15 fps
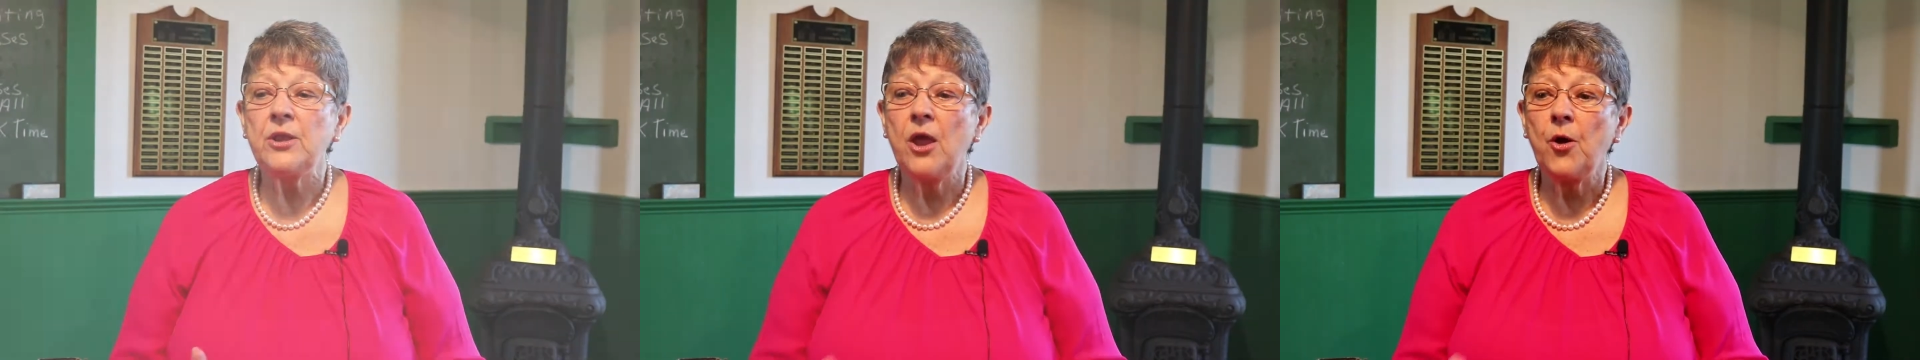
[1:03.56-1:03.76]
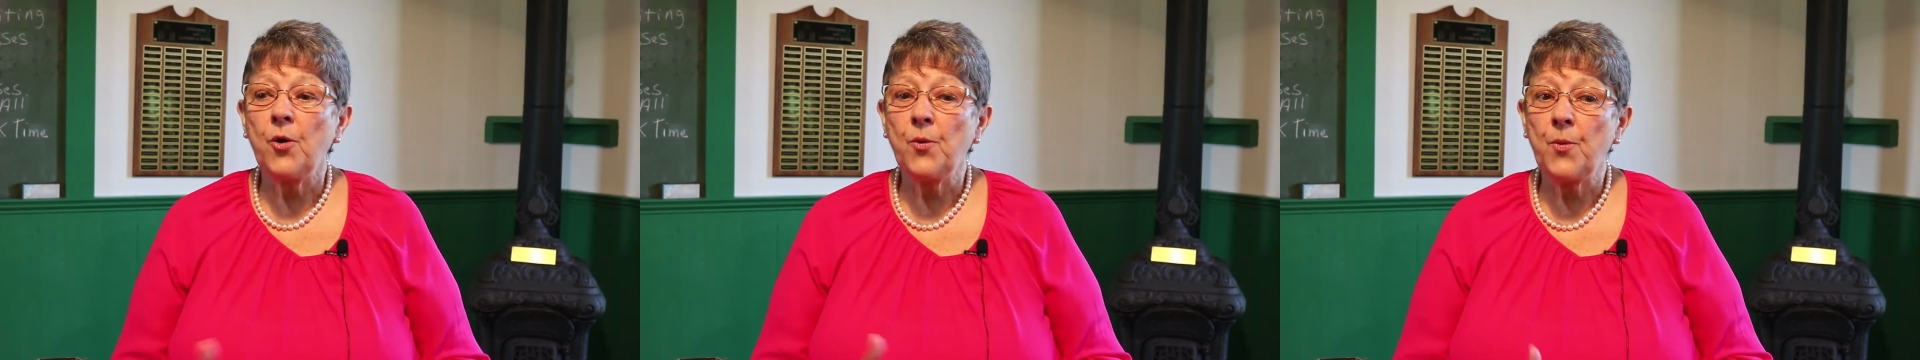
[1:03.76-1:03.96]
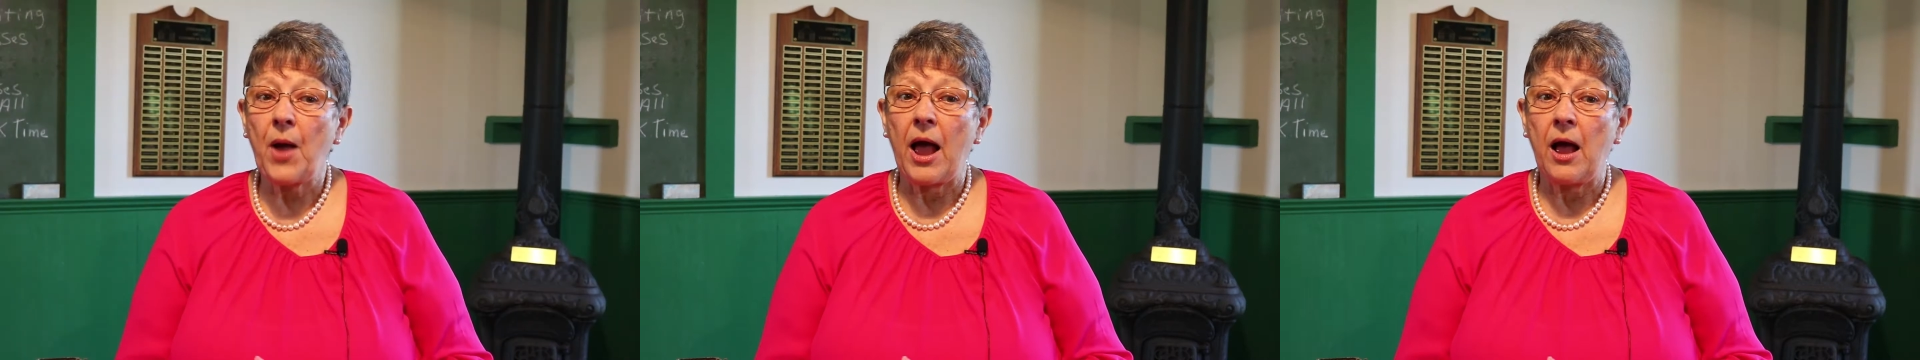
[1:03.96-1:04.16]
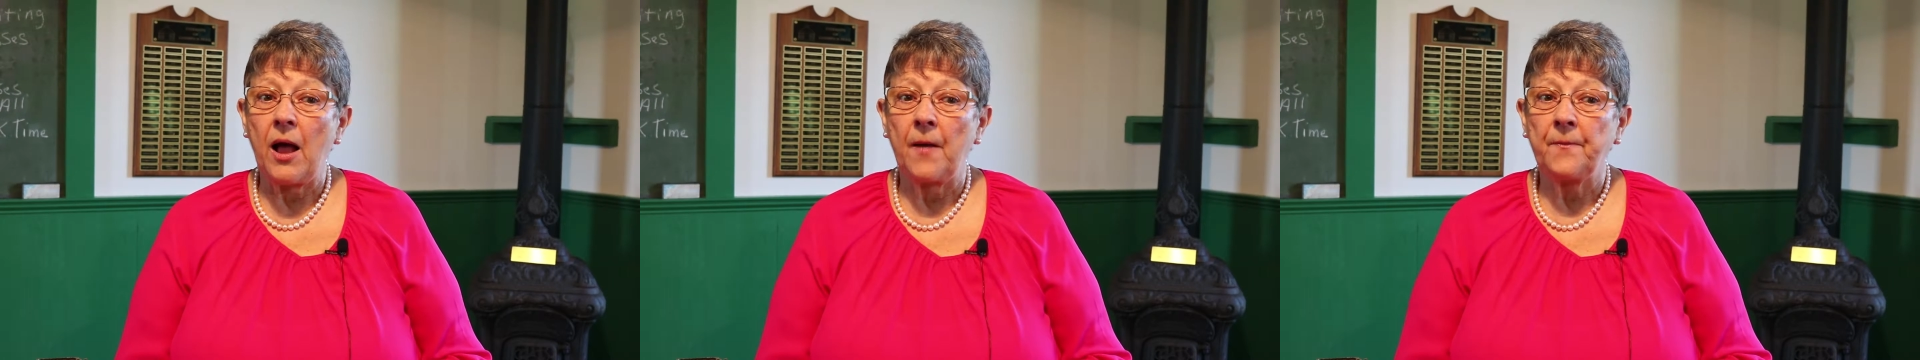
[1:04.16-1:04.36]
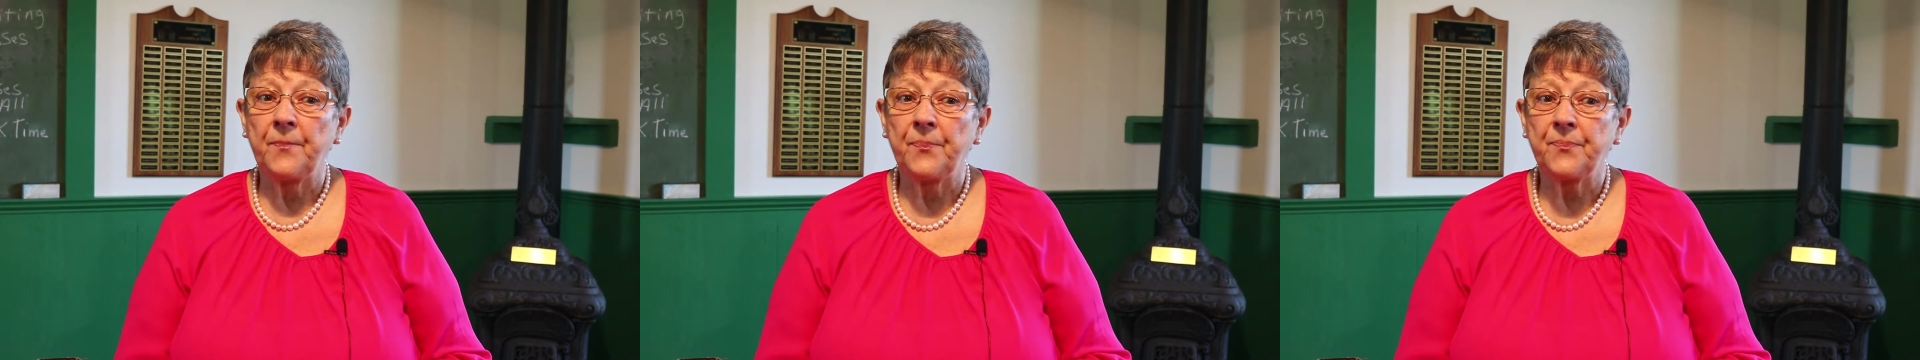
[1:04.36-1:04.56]
know
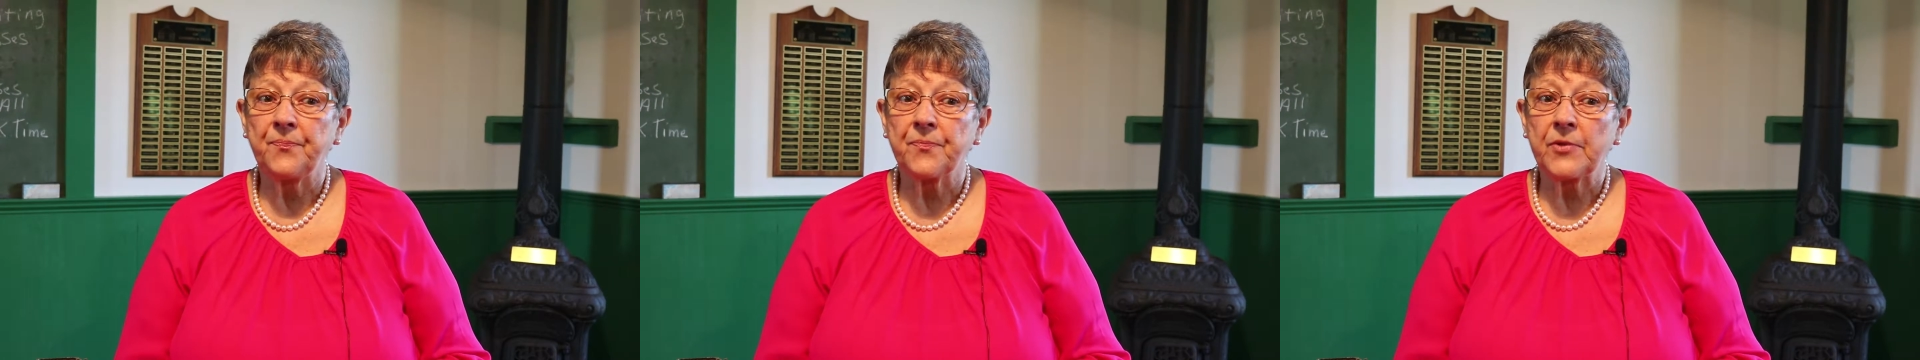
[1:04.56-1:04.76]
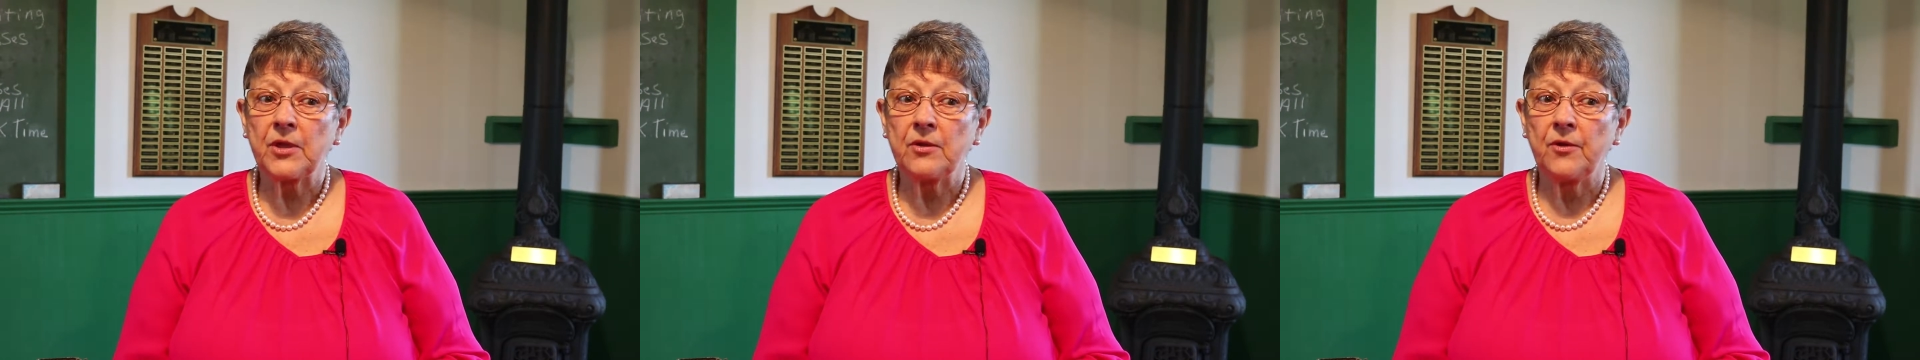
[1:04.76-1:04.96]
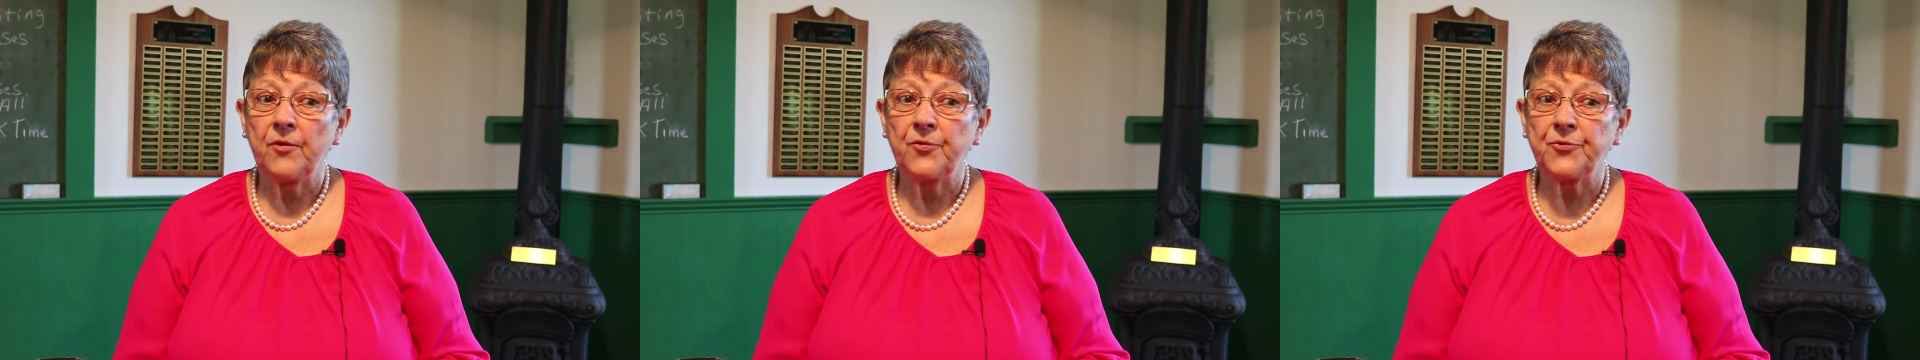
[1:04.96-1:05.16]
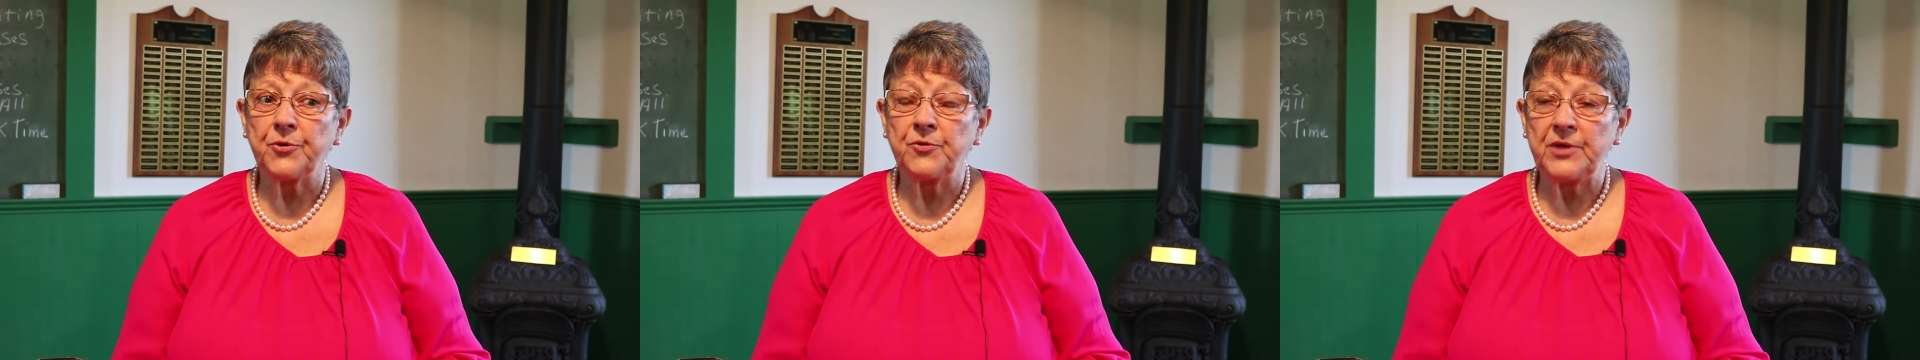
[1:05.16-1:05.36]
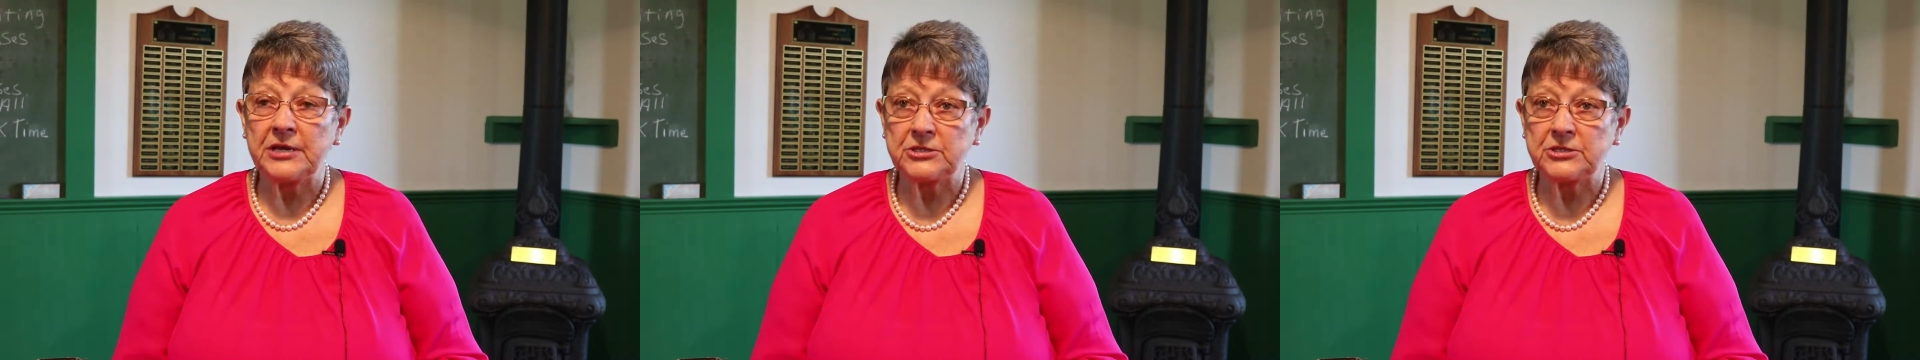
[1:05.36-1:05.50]
um, through the